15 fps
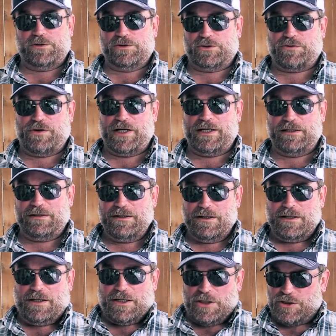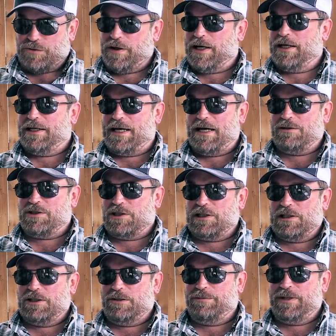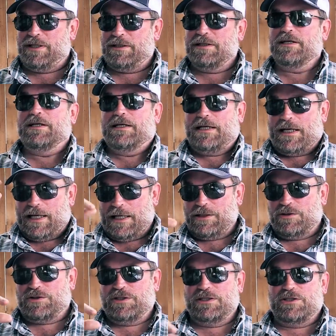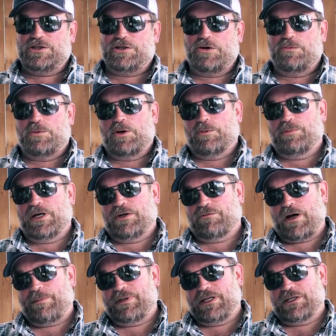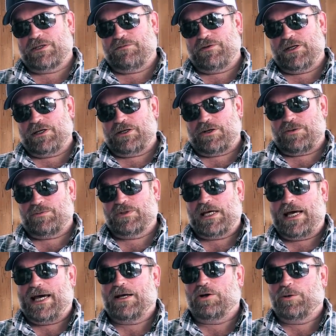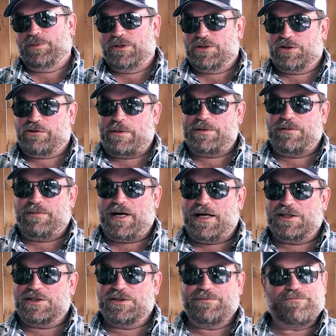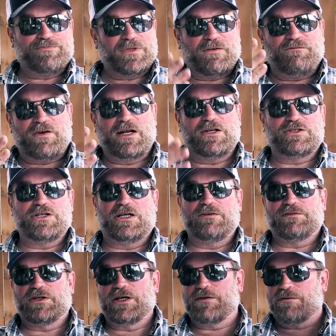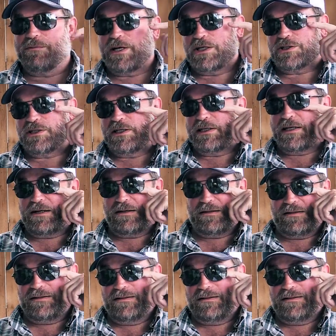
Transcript: screen, shrink it down just a little bit, and you'll see the show more button right beneath the video. That'll open the description box, find a ton of good information in there.